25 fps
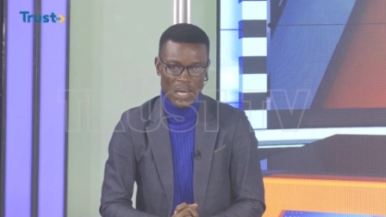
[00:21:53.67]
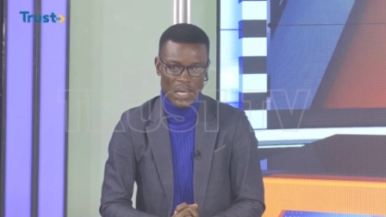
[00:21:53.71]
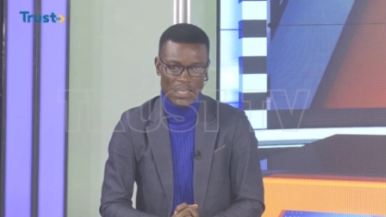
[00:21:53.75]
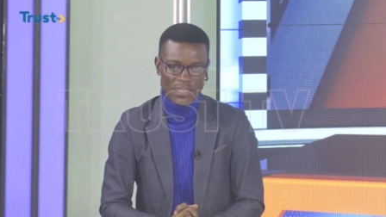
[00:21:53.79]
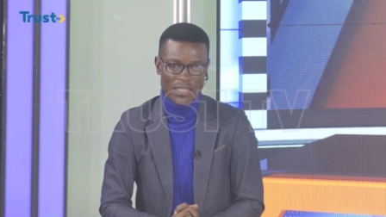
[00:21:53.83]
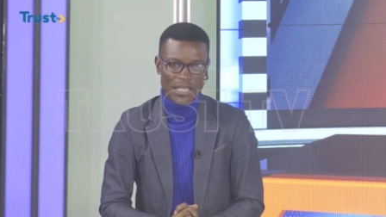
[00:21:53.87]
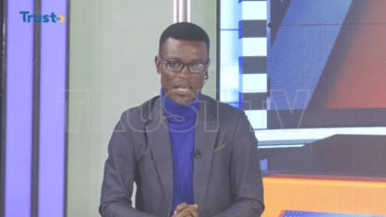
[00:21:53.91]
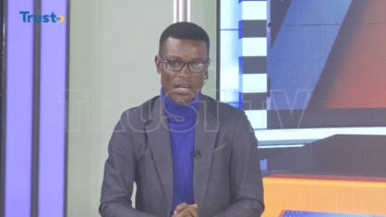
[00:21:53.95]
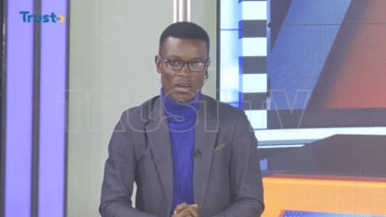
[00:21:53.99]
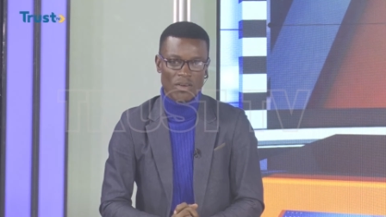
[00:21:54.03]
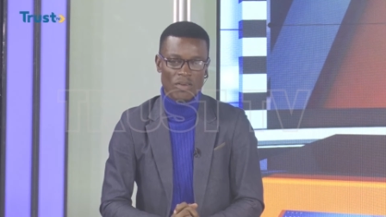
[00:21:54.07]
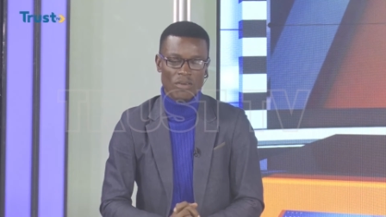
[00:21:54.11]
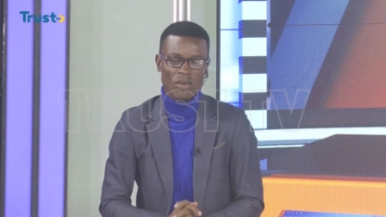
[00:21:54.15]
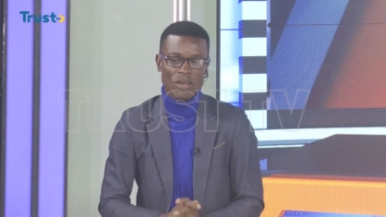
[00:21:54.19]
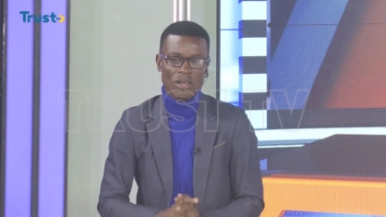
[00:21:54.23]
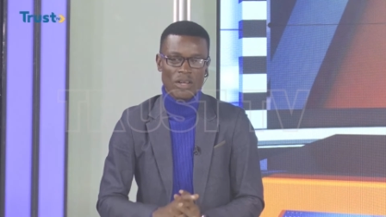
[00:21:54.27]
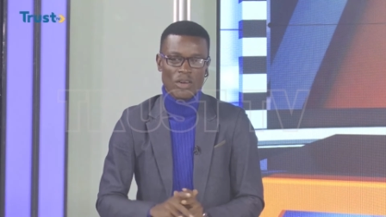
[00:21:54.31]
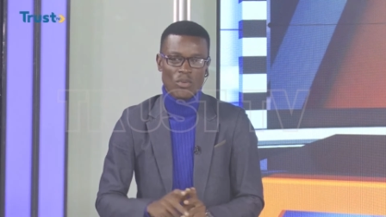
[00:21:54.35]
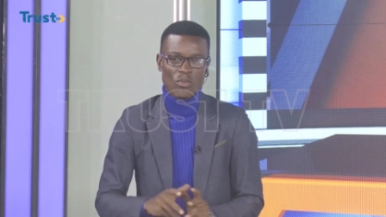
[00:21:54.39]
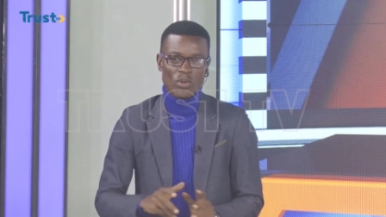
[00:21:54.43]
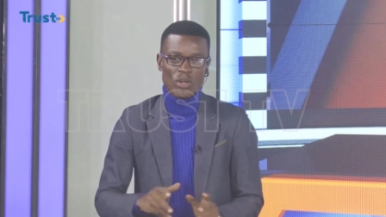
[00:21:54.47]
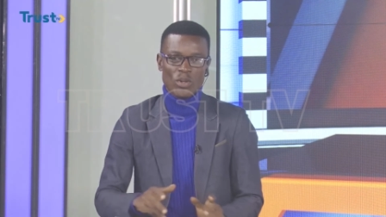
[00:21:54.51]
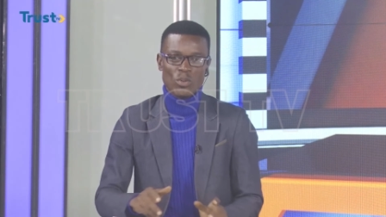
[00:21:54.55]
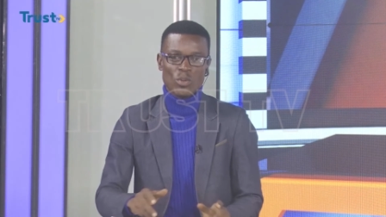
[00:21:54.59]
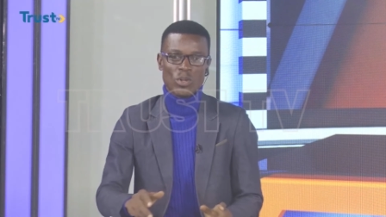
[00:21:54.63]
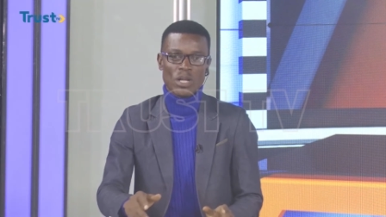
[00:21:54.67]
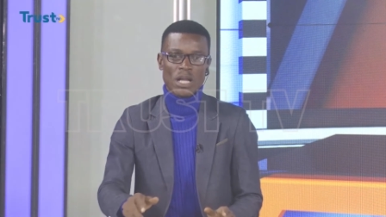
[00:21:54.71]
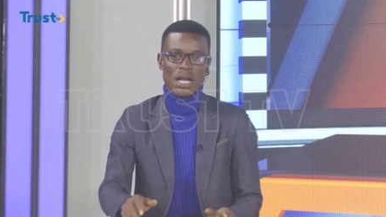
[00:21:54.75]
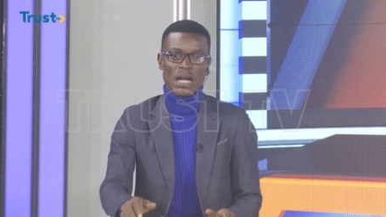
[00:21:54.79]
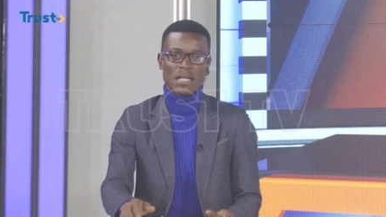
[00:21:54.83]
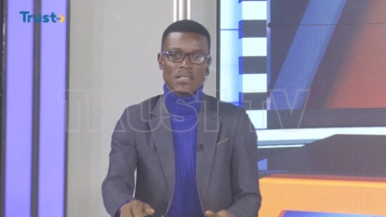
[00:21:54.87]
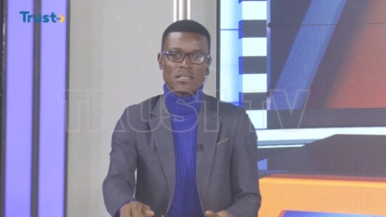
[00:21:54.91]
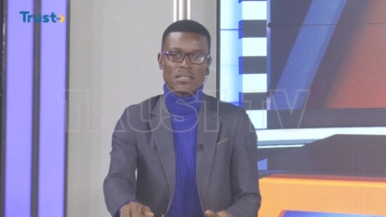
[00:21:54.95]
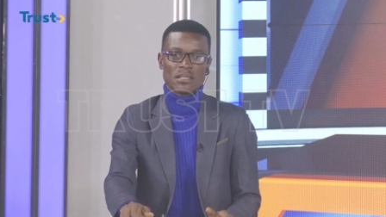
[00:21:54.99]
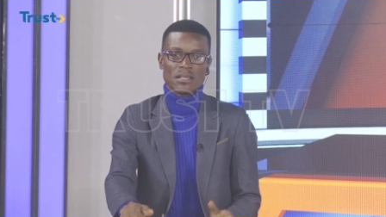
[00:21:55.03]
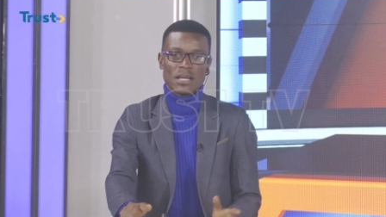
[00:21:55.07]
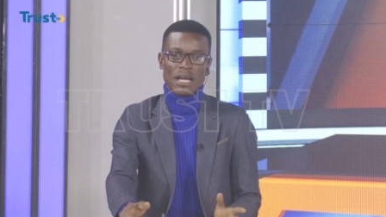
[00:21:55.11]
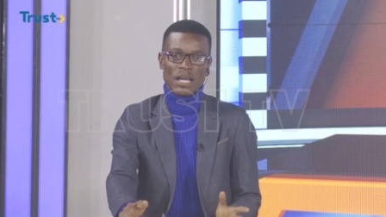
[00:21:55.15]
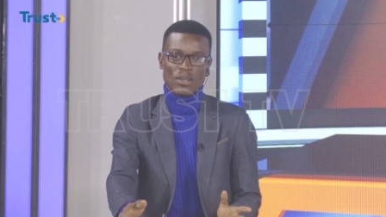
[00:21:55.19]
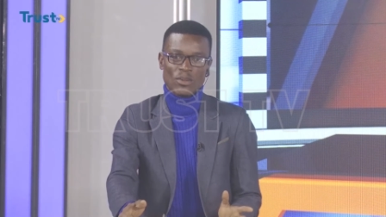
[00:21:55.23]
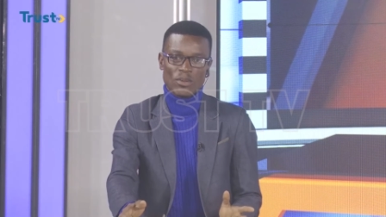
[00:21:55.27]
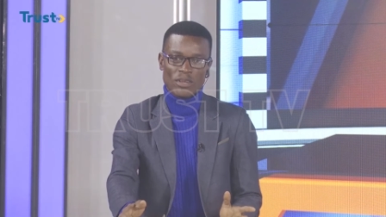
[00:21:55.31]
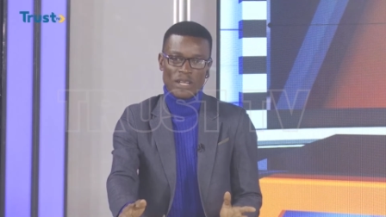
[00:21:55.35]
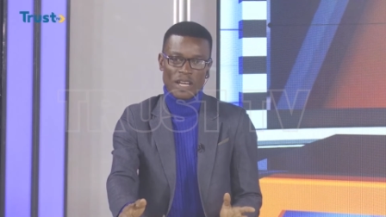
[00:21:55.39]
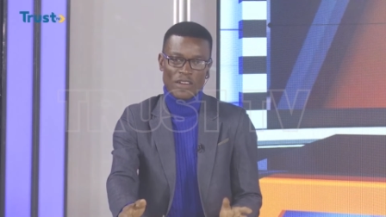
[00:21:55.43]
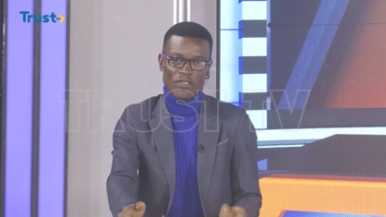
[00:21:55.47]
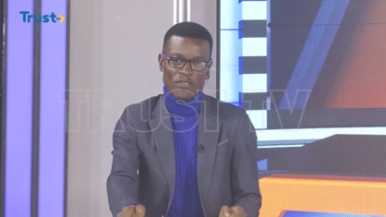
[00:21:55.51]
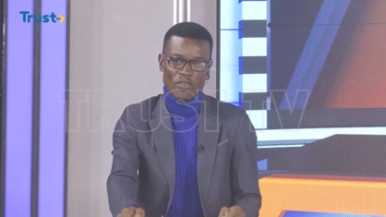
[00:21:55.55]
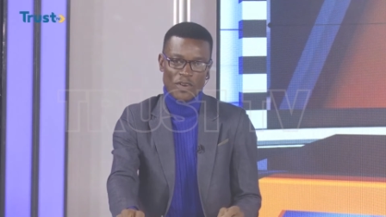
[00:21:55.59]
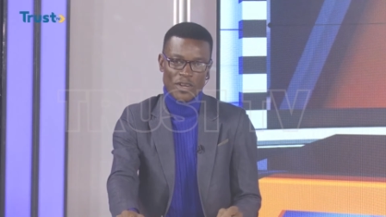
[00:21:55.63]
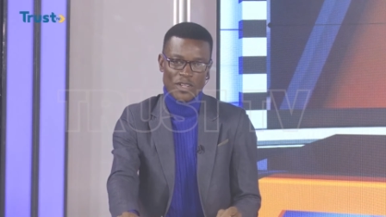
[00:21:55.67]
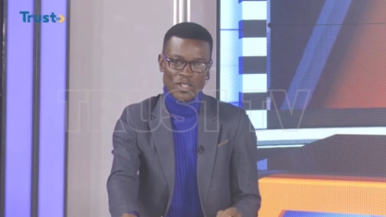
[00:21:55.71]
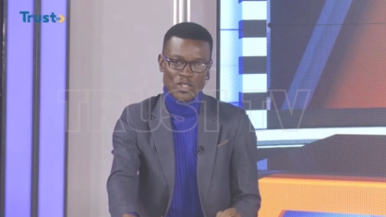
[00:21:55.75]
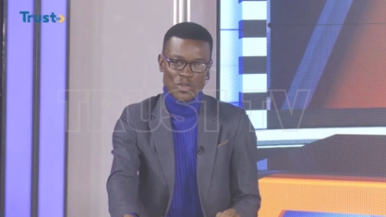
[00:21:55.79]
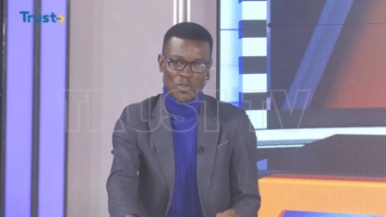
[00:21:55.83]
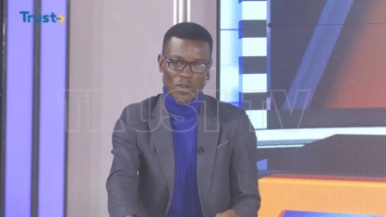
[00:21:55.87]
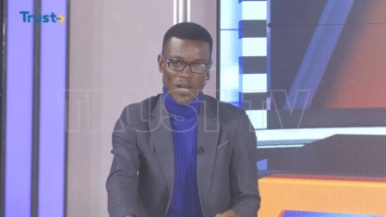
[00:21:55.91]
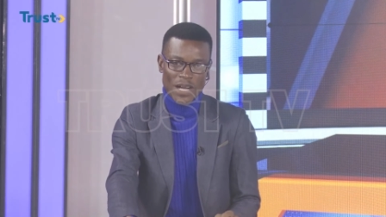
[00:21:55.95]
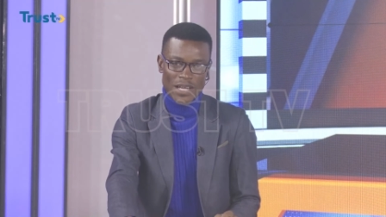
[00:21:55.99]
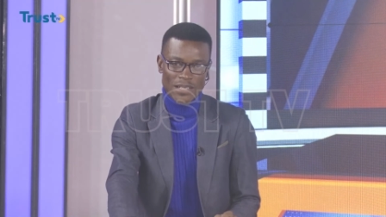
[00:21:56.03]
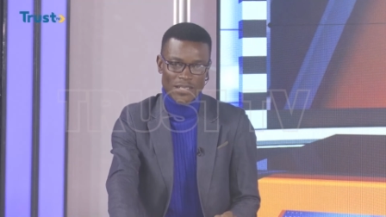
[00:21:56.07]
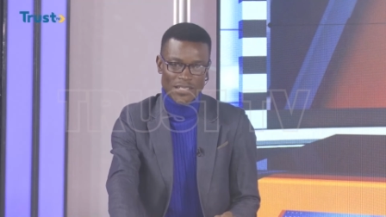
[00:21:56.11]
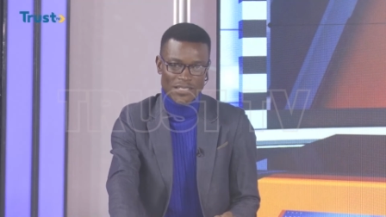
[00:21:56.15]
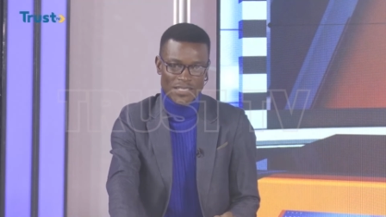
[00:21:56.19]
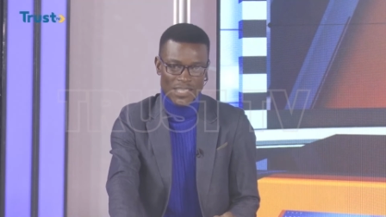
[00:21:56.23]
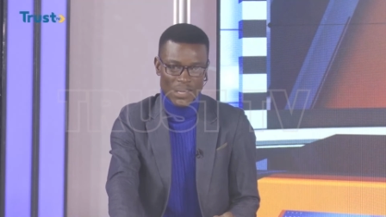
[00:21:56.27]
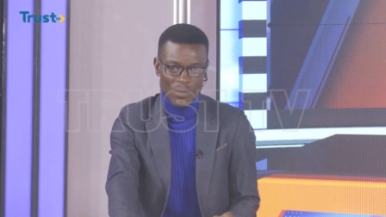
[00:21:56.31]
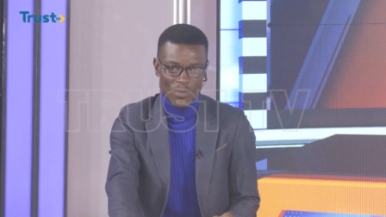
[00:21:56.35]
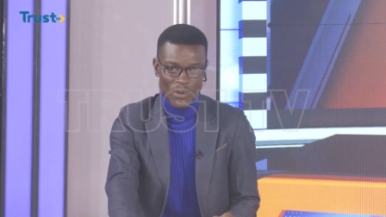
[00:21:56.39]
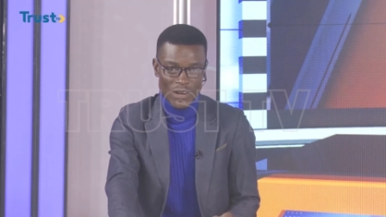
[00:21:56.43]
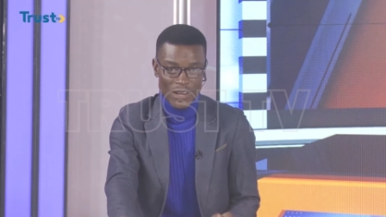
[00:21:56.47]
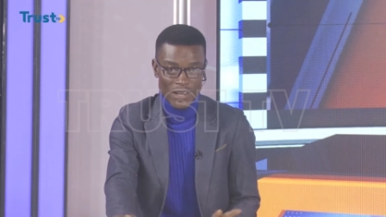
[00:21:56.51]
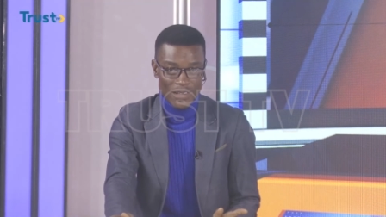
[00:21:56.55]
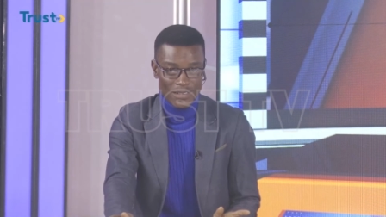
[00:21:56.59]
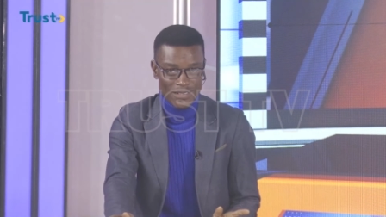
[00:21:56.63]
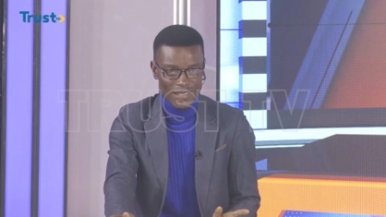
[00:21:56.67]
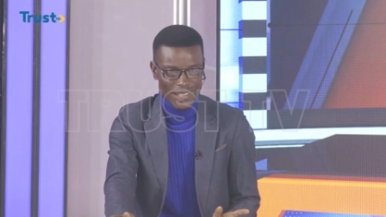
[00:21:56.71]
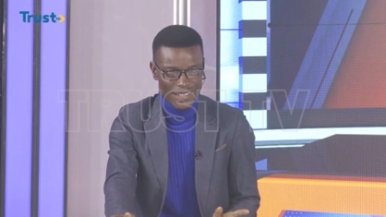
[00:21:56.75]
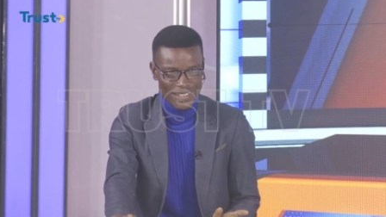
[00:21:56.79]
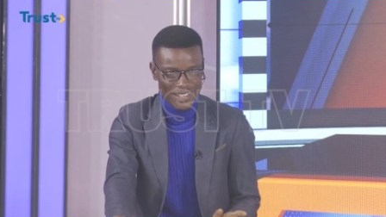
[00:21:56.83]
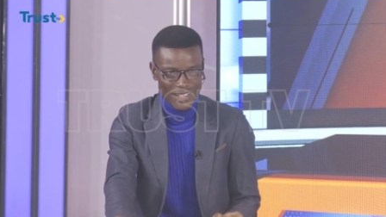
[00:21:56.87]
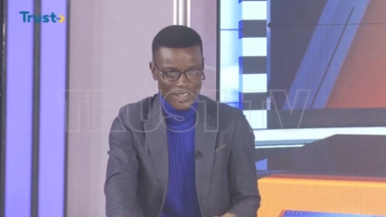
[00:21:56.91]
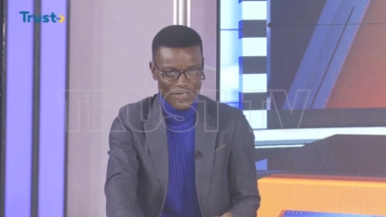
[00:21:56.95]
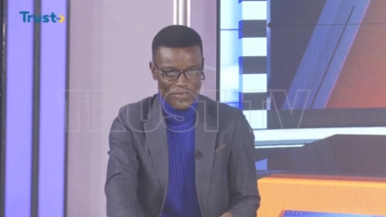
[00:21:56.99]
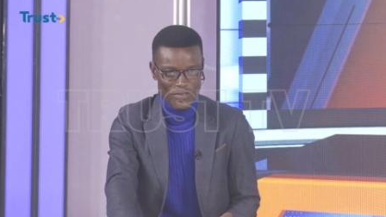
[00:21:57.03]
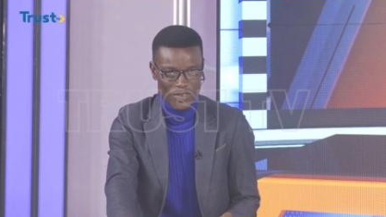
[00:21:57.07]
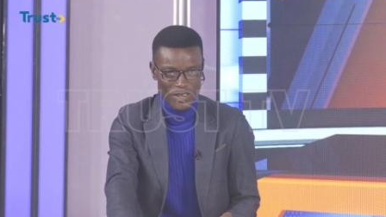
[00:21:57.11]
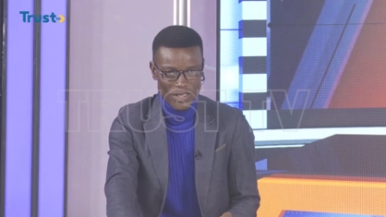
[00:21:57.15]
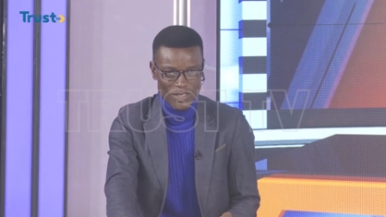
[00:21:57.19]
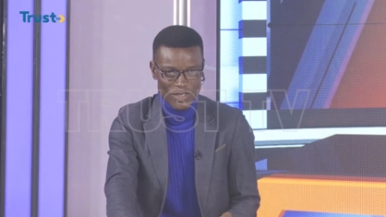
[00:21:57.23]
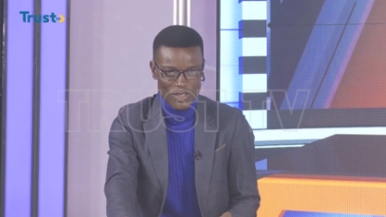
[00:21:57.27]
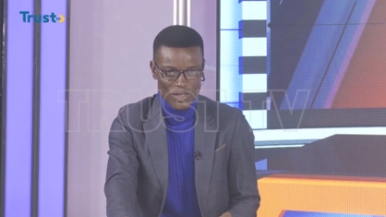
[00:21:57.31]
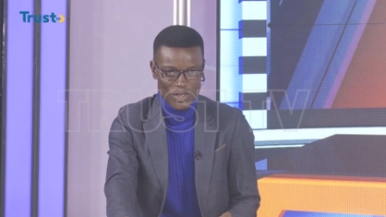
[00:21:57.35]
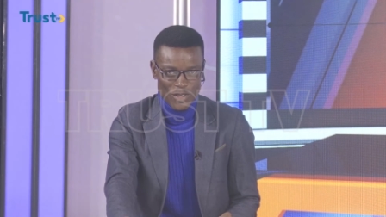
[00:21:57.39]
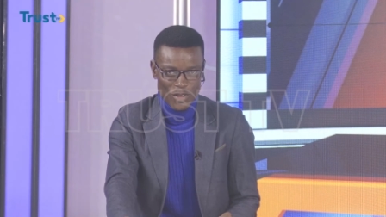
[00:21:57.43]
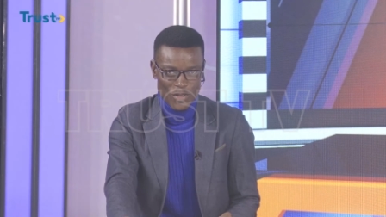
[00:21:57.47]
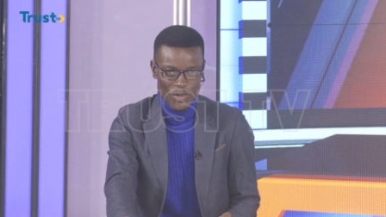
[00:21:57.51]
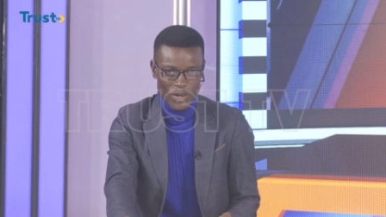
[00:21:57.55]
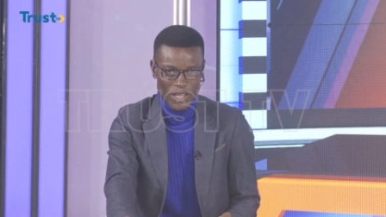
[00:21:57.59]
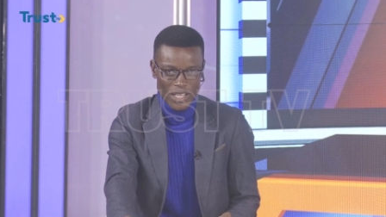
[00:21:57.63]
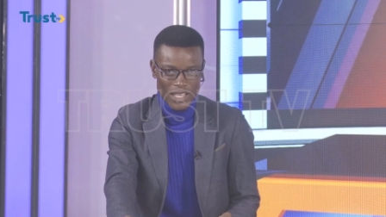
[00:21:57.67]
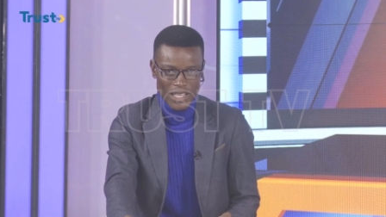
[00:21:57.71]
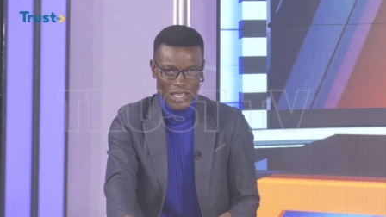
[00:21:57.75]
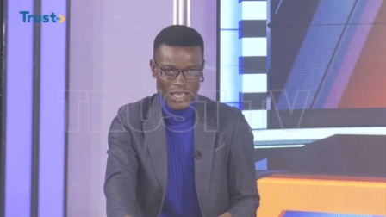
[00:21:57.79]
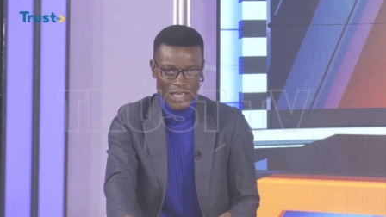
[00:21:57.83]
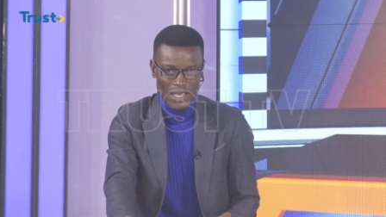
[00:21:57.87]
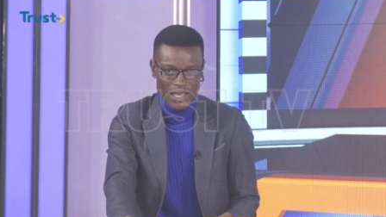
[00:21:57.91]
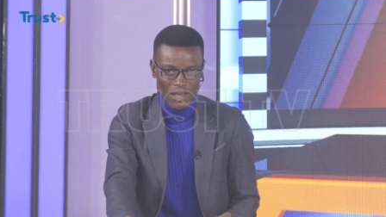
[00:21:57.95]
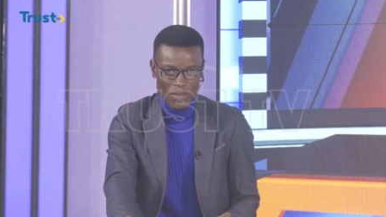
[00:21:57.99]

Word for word: And now we look at another Frenchman, this time around a French story.